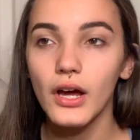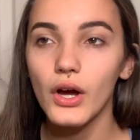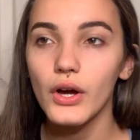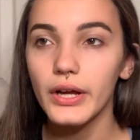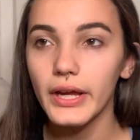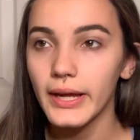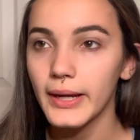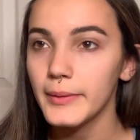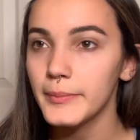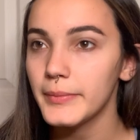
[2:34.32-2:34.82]

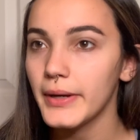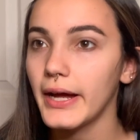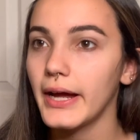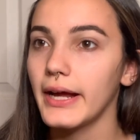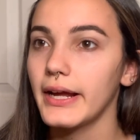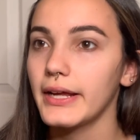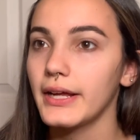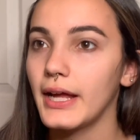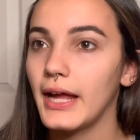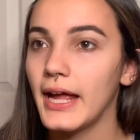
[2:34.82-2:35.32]
Okay, I'm
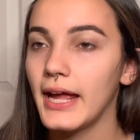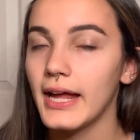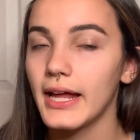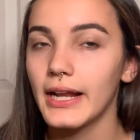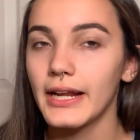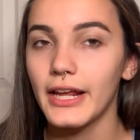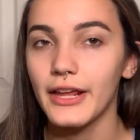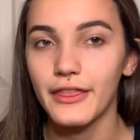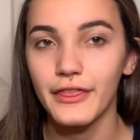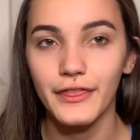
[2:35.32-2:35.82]
back,
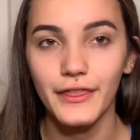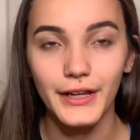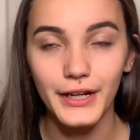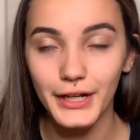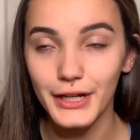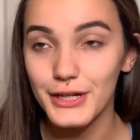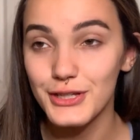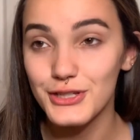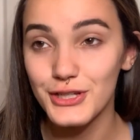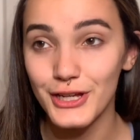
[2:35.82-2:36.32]
and I think
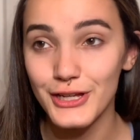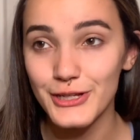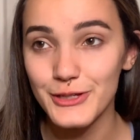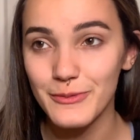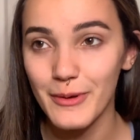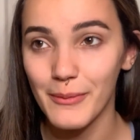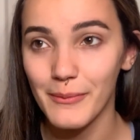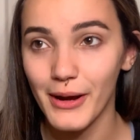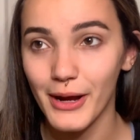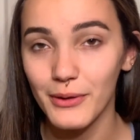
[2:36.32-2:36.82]
I changed
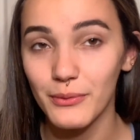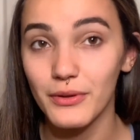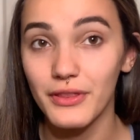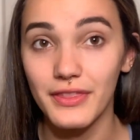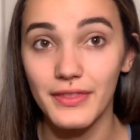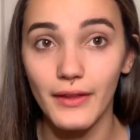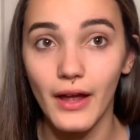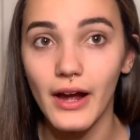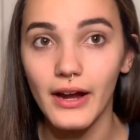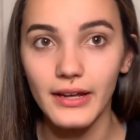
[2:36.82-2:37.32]
my mind with
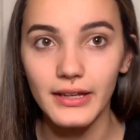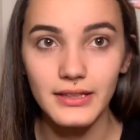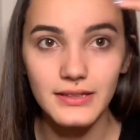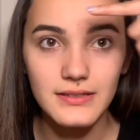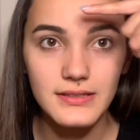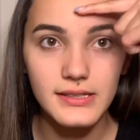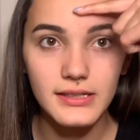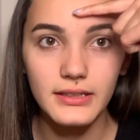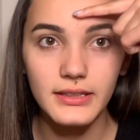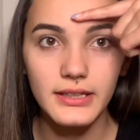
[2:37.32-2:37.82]
not
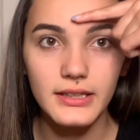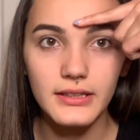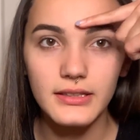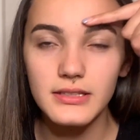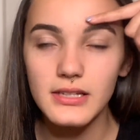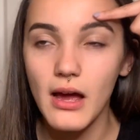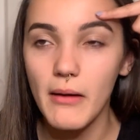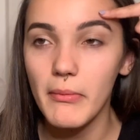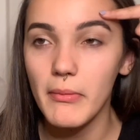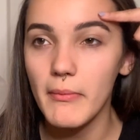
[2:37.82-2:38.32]
concealing the
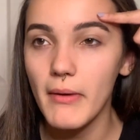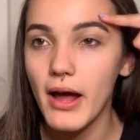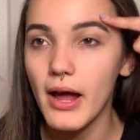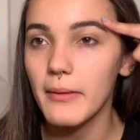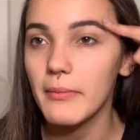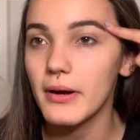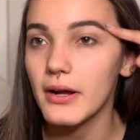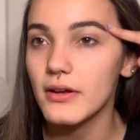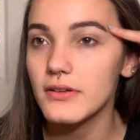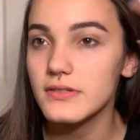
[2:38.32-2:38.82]
top of my
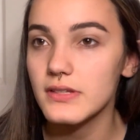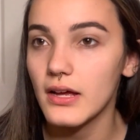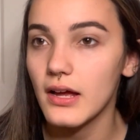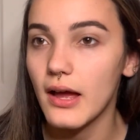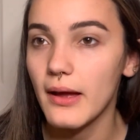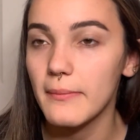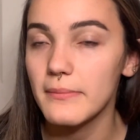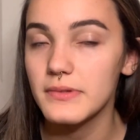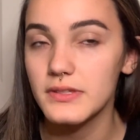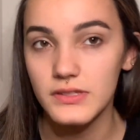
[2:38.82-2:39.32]
eyebrows.
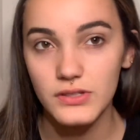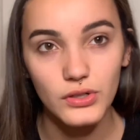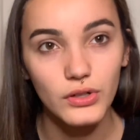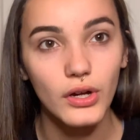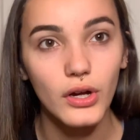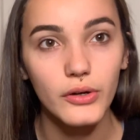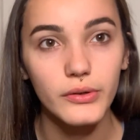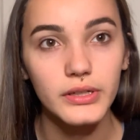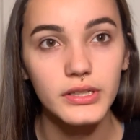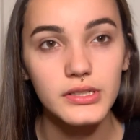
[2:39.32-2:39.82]
I'm still
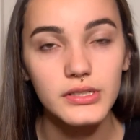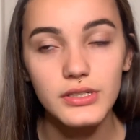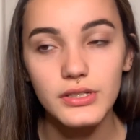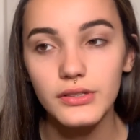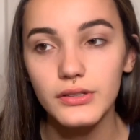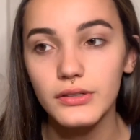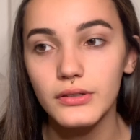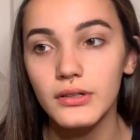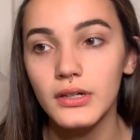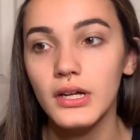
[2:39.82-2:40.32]
going
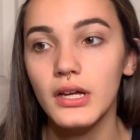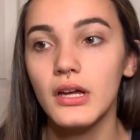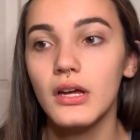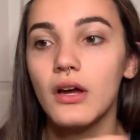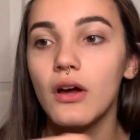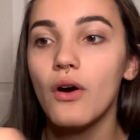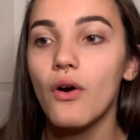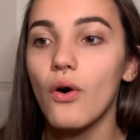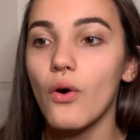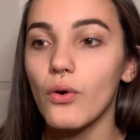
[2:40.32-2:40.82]
to,
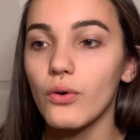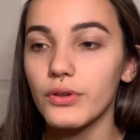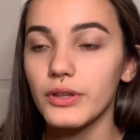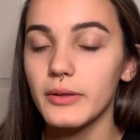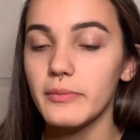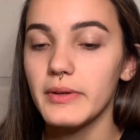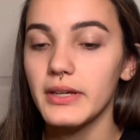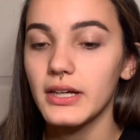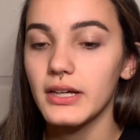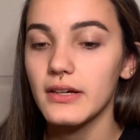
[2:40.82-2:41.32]
only
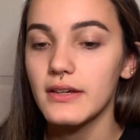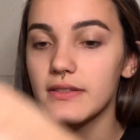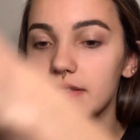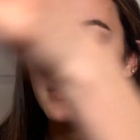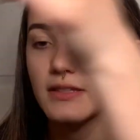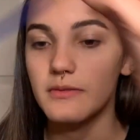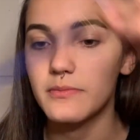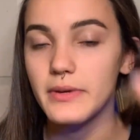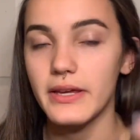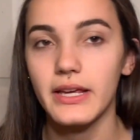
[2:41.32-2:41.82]
because
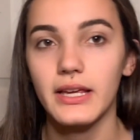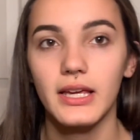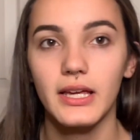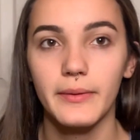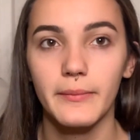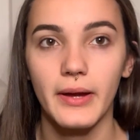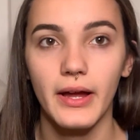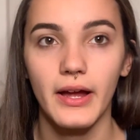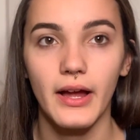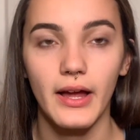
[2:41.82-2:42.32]
it's making
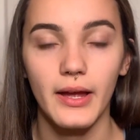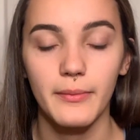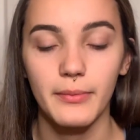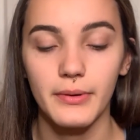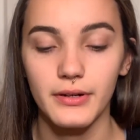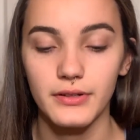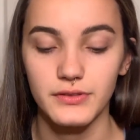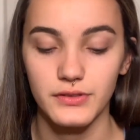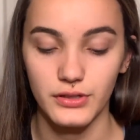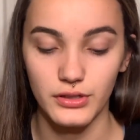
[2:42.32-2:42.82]
my
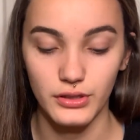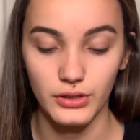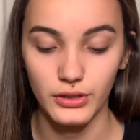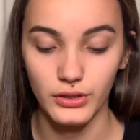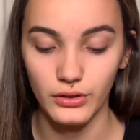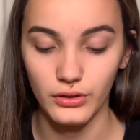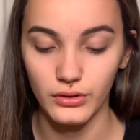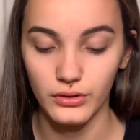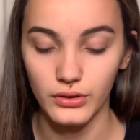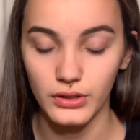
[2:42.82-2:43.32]
eyebrows look a
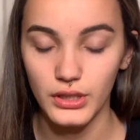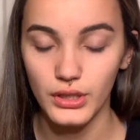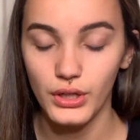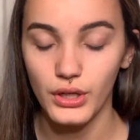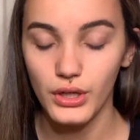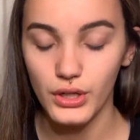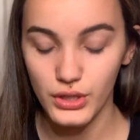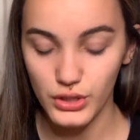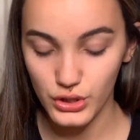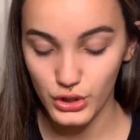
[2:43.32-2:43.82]
little
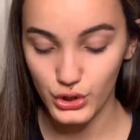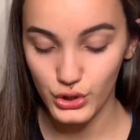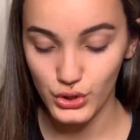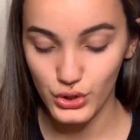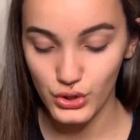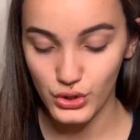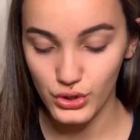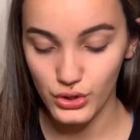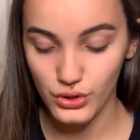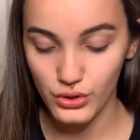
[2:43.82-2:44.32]

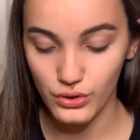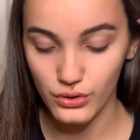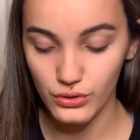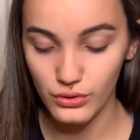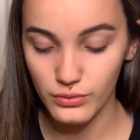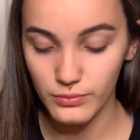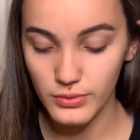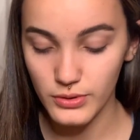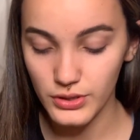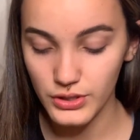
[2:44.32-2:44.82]
too
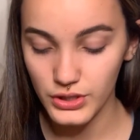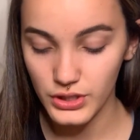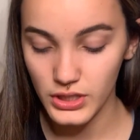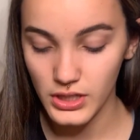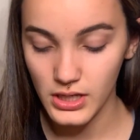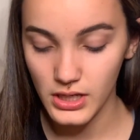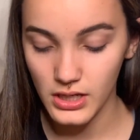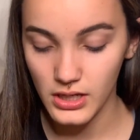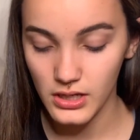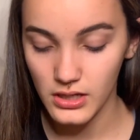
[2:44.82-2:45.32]

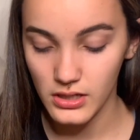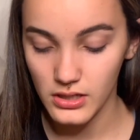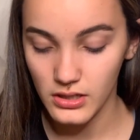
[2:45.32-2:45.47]
bushy.